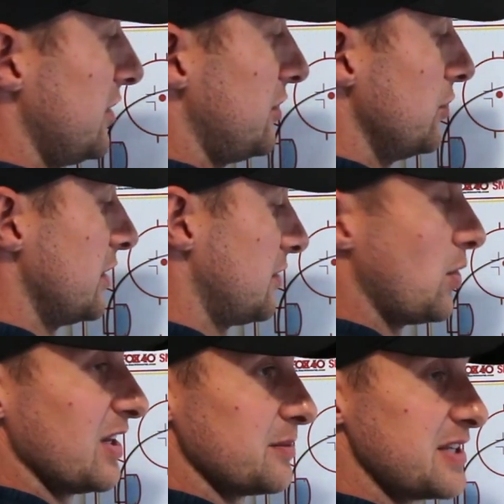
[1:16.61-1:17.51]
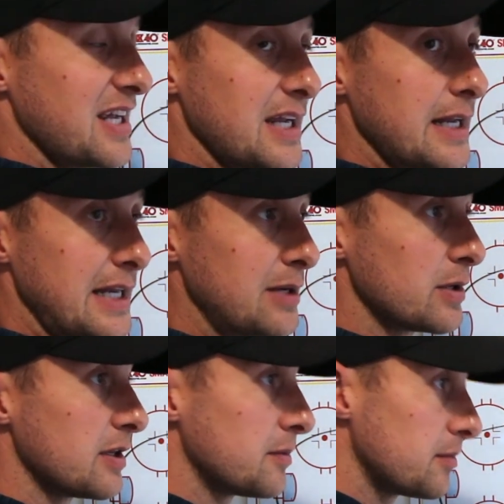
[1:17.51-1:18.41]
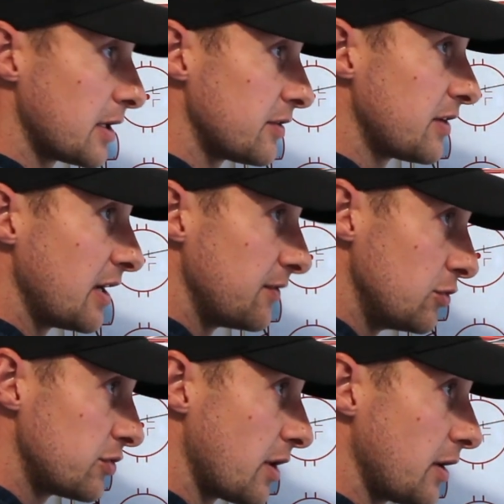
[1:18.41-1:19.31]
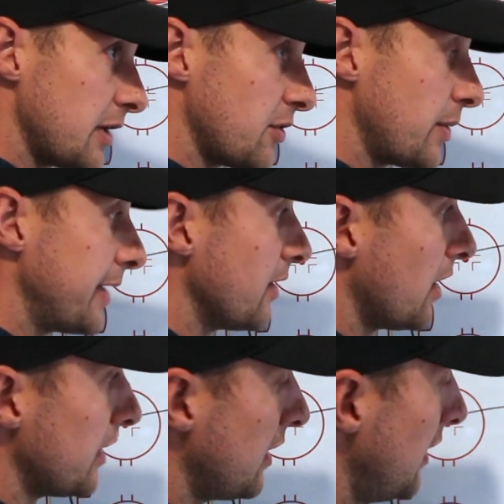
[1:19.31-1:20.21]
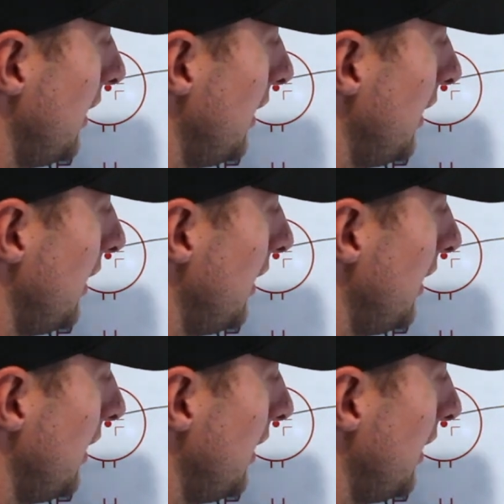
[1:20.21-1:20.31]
just do this while I'm taking a knee with them, but I'd say if you start at the red line,